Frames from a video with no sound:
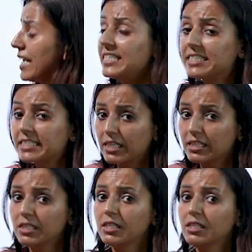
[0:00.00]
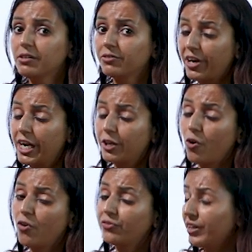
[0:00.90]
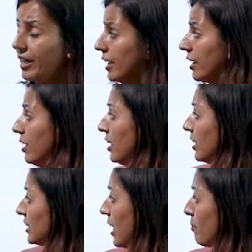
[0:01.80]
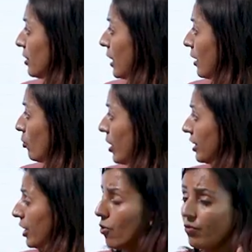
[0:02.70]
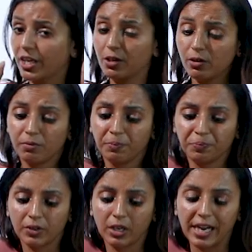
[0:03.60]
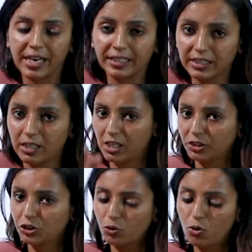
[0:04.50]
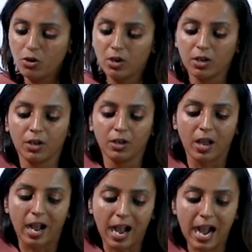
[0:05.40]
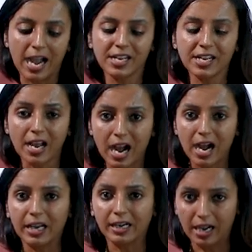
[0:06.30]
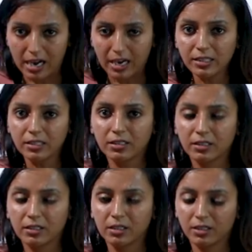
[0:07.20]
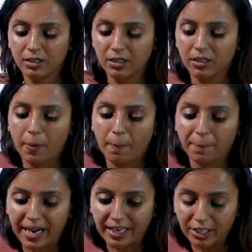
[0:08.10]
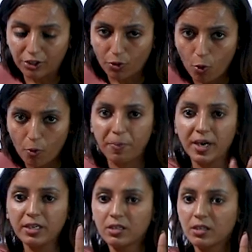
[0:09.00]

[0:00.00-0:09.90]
Internal rate of return. See, I am calculating over here. Is equals to IRR bracket open.